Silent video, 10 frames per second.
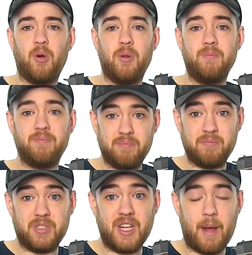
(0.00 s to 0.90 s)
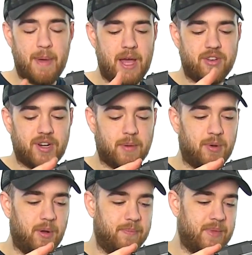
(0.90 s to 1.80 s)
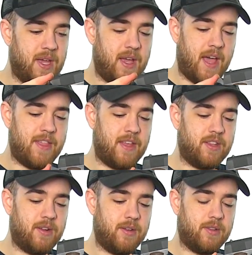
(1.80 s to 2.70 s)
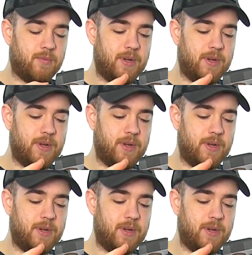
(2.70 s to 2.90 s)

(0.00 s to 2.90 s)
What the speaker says: pull. It's not a bad trigger pull. And then the